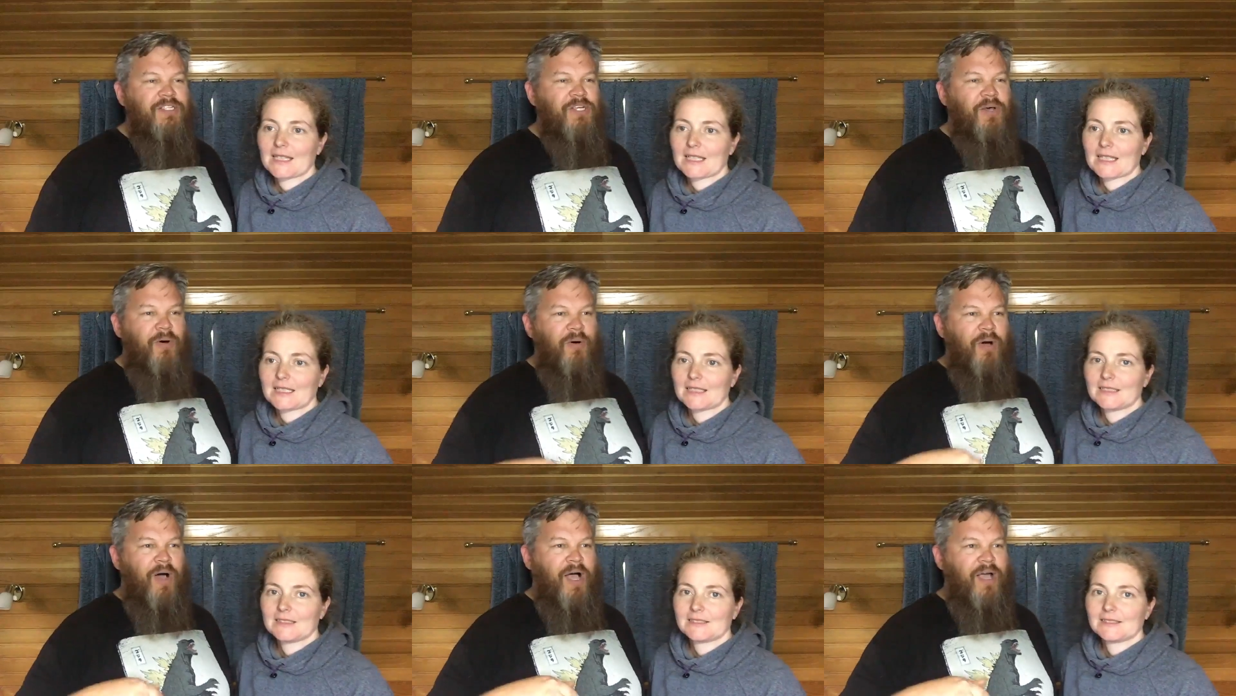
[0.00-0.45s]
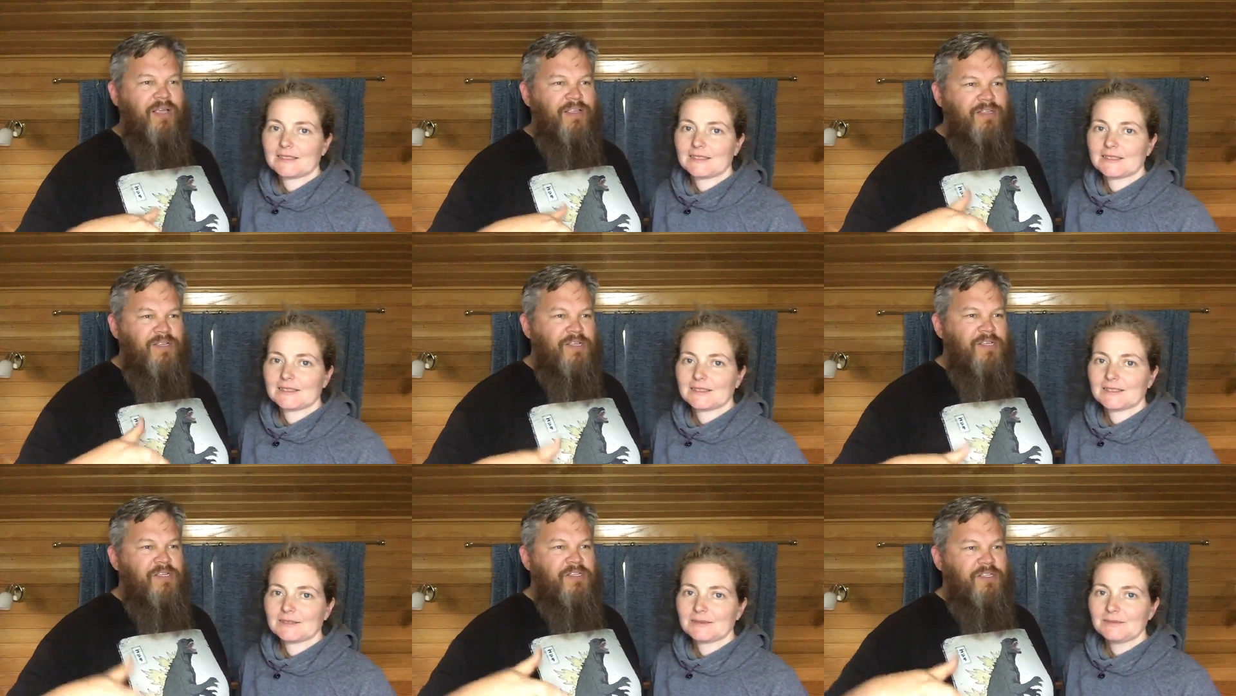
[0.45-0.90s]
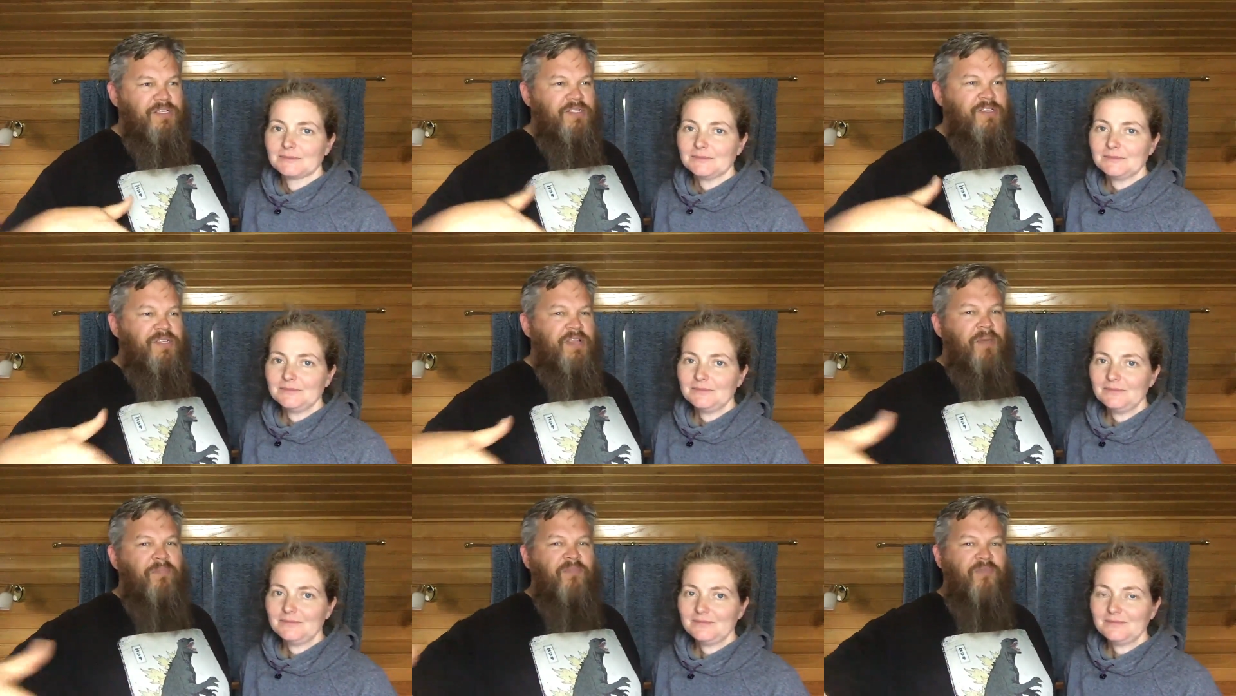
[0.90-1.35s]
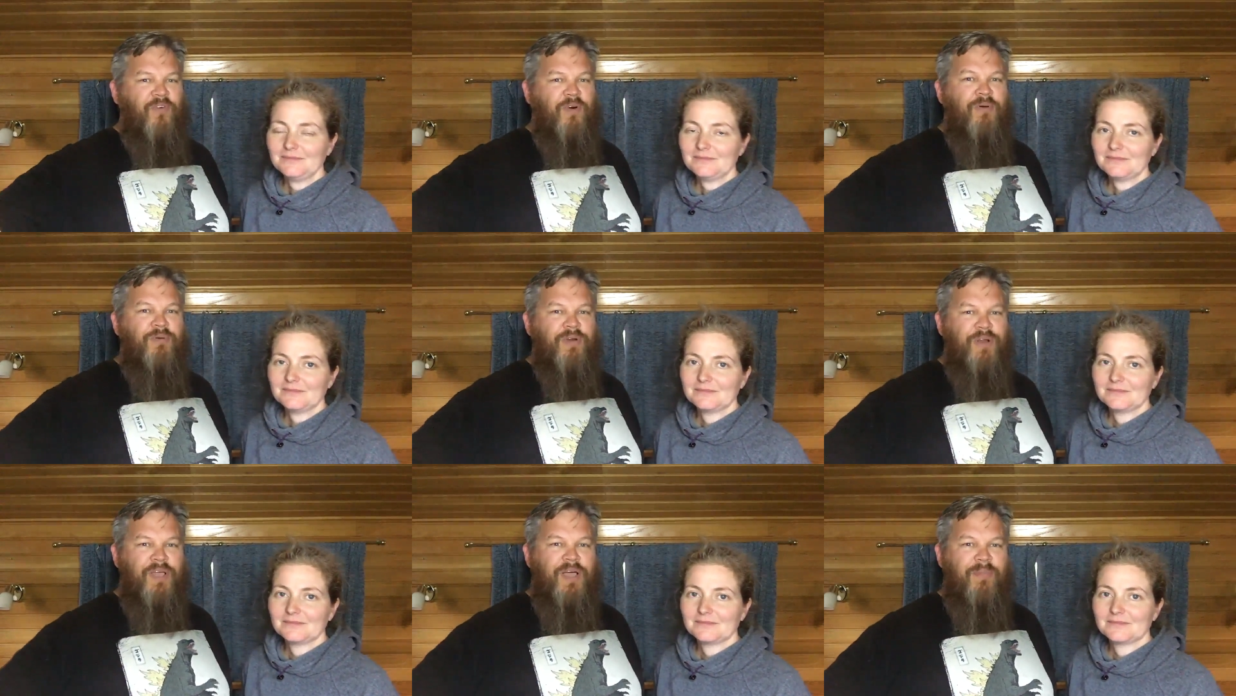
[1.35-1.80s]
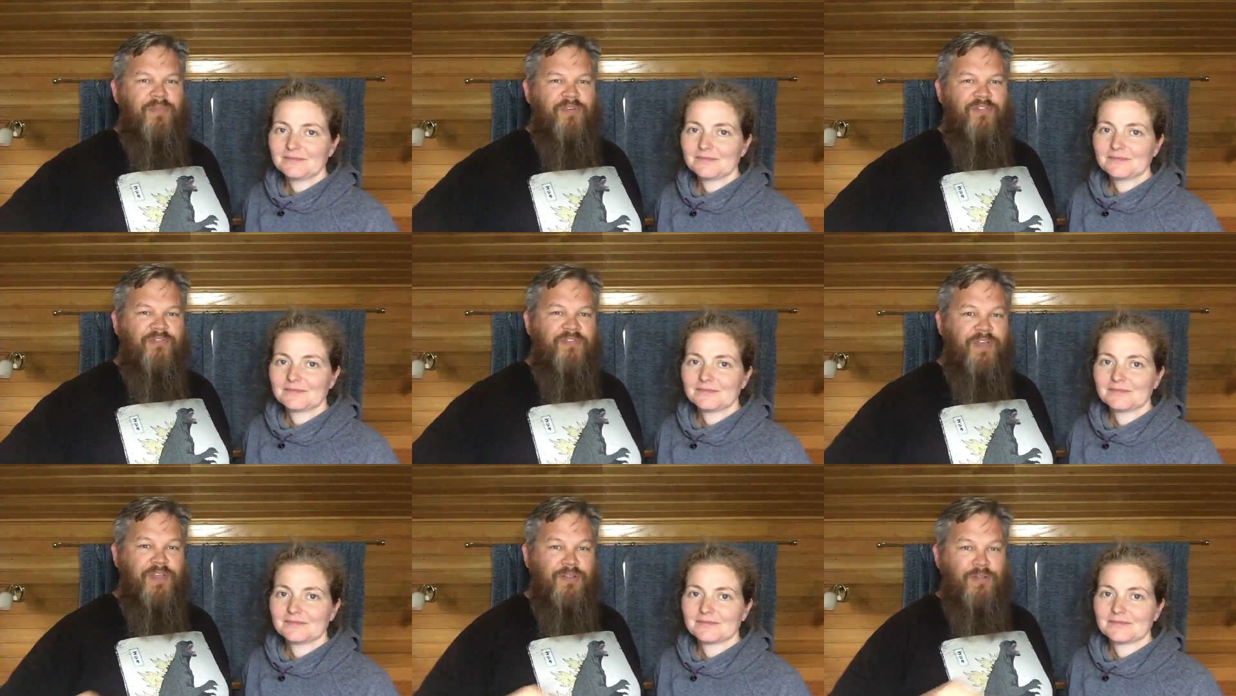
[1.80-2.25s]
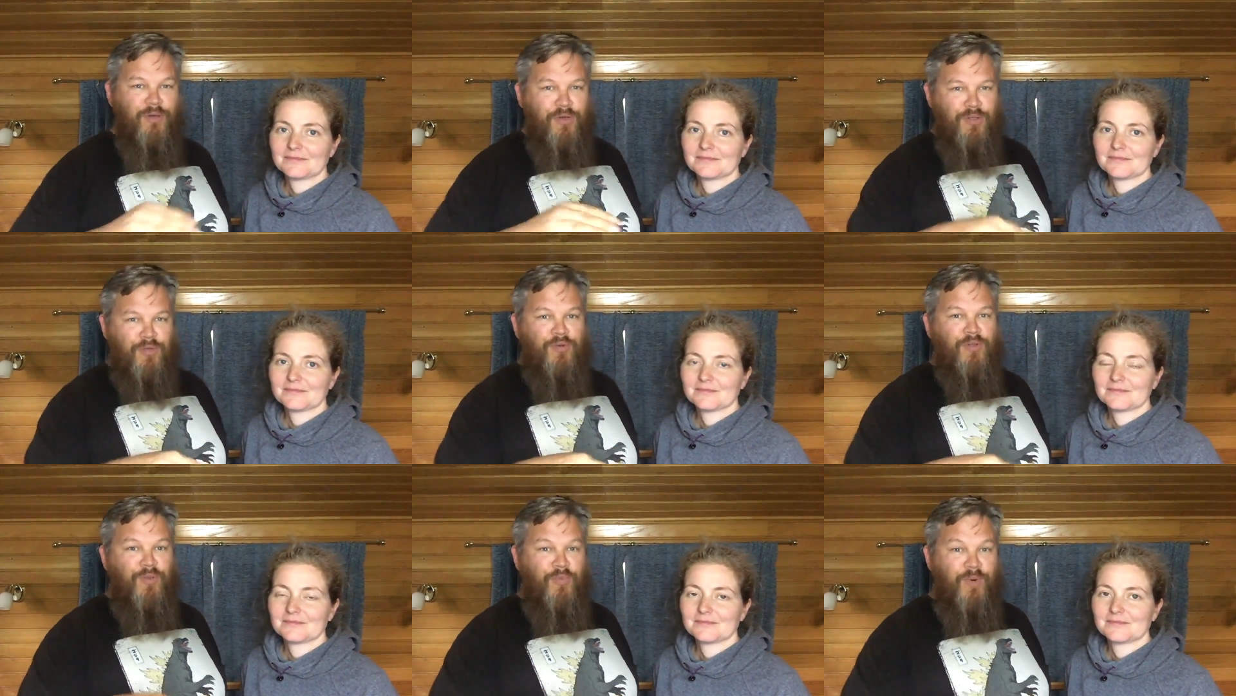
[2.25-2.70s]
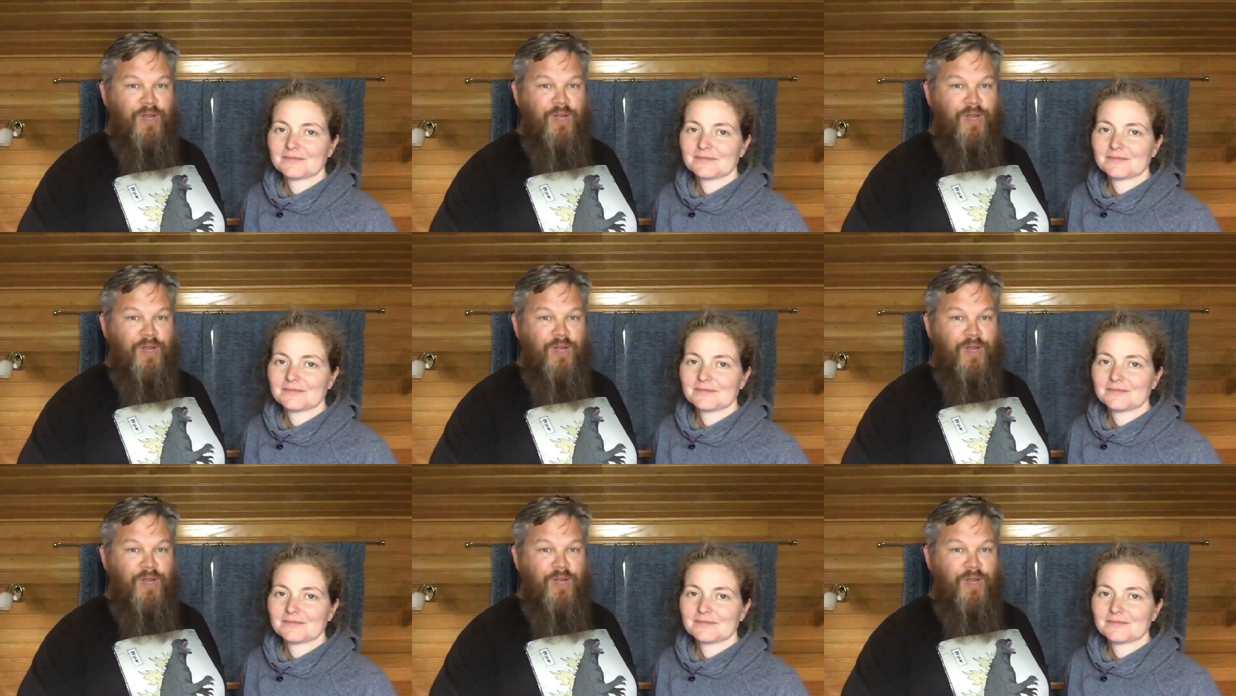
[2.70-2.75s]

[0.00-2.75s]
Speaker 1: So I step forward a couple feet, look through the